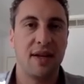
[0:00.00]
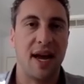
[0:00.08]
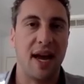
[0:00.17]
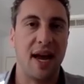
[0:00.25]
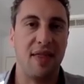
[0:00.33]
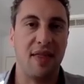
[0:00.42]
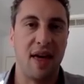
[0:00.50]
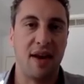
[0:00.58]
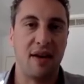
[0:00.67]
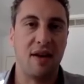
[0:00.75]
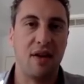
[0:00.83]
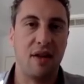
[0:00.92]
and
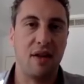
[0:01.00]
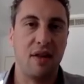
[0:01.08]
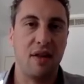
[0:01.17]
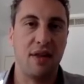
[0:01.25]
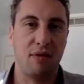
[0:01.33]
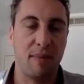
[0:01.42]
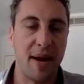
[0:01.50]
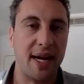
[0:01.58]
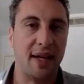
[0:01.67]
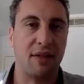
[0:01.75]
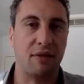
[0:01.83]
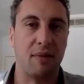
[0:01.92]
then the remaining
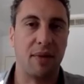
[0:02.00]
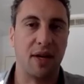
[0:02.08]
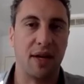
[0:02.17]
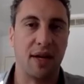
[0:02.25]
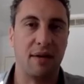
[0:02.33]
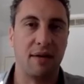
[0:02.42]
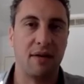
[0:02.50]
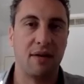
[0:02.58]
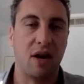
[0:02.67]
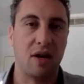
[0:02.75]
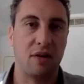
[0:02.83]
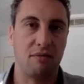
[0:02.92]
3 million
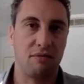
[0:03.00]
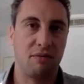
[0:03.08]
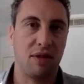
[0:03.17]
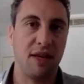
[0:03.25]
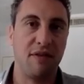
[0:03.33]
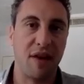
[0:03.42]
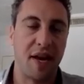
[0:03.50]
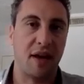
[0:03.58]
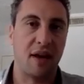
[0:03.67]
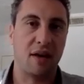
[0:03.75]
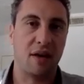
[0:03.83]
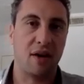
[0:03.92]
are
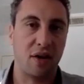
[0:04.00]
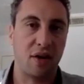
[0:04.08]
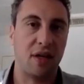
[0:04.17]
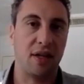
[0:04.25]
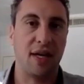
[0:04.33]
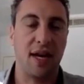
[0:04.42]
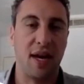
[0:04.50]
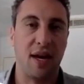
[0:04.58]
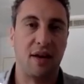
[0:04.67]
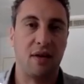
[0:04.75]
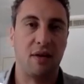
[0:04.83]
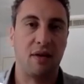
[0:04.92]
living currently
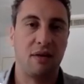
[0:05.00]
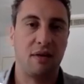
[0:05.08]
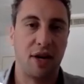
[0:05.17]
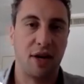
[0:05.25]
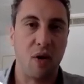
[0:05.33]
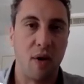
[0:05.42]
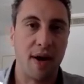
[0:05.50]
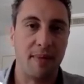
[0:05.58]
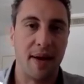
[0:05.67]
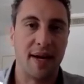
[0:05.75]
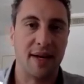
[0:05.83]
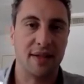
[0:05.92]
in their
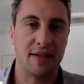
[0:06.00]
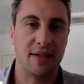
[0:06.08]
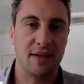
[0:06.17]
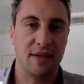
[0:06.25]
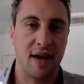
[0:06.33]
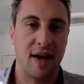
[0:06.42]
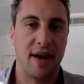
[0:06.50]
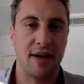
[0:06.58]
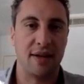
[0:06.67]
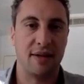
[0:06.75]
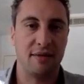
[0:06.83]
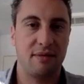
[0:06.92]
coinbase uh,
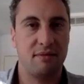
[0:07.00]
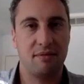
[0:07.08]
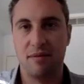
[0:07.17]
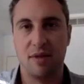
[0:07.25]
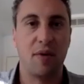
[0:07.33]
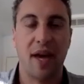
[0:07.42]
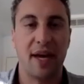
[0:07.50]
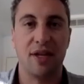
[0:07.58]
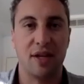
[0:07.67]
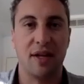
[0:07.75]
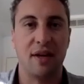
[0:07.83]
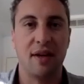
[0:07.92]

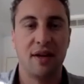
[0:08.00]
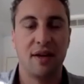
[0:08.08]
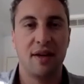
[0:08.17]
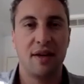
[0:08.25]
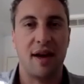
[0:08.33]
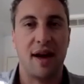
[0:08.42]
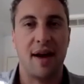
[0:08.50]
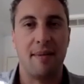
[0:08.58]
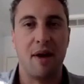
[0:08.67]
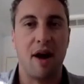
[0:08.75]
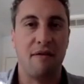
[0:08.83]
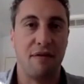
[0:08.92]
location um,
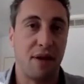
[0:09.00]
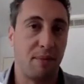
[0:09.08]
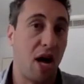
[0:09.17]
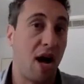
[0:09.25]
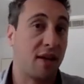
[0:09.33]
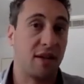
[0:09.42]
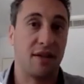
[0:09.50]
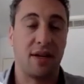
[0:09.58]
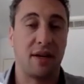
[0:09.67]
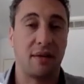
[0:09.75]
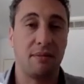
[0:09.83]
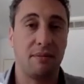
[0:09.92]
of the block that
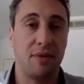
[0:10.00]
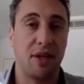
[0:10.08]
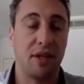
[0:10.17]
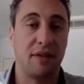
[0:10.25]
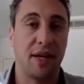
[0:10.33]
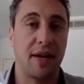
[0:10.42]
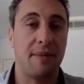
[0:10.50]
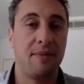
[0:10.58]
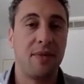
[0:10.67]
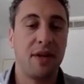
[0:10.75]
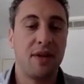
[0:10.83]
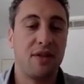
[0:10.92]
they're they're living in
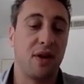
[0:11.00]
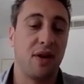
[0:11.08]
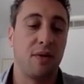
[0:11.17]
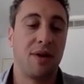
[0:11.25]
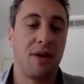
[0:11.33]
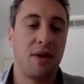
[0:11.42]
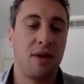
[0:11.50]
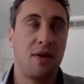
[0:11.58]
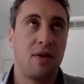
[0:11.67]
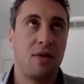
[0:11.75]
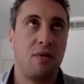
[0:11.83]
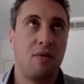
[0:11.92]
so
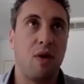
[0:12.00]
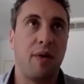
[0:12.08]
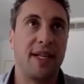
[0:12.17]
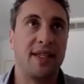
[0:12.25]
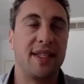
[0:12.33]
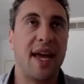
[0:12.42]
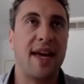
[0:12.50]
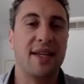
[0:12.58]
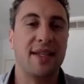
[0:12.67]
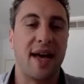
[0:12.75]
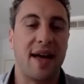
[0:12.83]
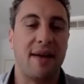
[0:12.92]
what we can say
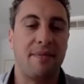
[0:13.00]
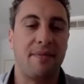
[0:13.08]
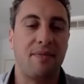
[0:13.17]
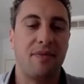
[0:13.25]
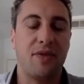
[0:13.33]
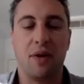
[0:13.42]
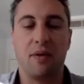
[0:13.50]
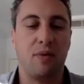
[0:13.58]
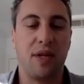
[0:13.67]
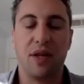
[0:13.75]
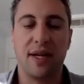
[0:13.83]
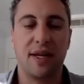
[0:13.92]
is that so
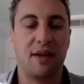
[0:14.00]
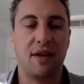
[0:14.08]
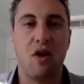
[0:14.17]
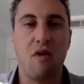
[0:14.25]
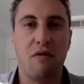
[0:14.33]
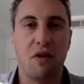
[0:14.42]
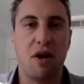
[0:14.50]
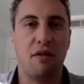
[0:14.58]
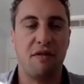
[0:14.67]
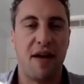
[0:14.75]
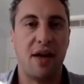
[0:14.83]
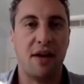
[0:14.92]
we look at the overall
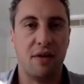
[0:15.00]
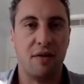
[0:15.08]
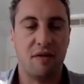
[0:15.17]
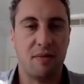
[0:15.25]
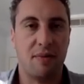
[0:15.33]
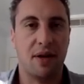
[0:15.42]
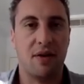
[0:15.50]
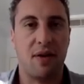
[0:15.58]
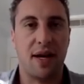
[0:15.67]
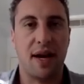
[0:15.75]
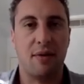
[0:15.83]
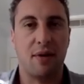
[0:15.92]
value of the
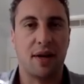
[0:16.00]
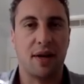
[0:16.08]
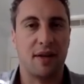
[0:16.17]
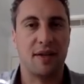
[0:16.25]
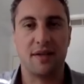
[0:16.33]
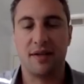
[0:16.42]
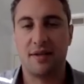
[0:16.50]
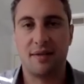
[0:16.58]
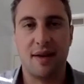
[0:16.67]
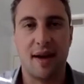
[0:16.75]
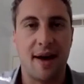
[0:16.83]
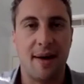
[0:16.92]
bitcoin network and it's
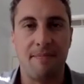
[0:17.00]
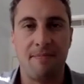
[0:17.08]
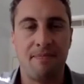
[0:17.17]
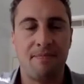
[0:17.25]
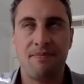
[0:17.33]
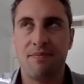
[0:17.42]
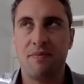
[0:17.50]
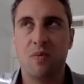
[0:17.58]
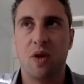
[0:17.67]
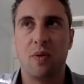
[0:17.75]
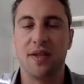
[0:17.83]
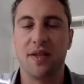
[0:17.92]
um,
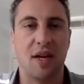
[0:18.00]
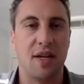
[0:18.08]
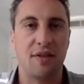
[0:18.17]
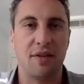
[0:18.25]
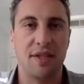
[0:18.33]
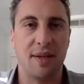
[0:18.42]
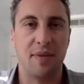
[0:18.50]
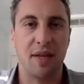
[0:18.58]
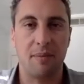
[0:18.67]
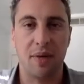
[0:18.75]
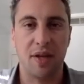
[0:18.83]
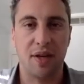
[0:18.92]
what is it 100
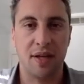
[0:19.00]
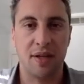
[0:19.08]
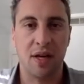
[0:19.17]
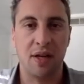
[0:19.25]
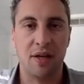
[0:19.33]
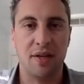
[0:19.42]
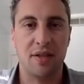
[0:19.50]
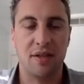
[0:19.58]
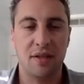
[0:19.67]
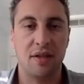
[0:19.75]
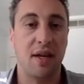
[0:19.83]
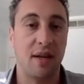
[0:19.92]
something billion dollars
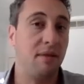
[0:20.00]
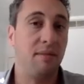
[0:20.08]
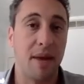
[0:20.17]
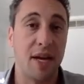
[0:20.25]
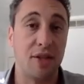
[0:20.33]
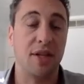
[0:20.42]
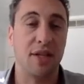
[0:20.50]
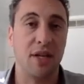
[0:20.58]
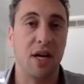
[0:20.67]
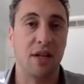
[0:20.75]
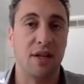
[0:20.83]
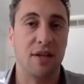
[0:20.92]
in mm-hmm. measured in
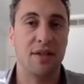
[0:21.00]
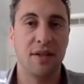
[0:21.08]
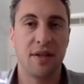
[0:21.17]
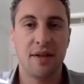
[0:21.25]
dollars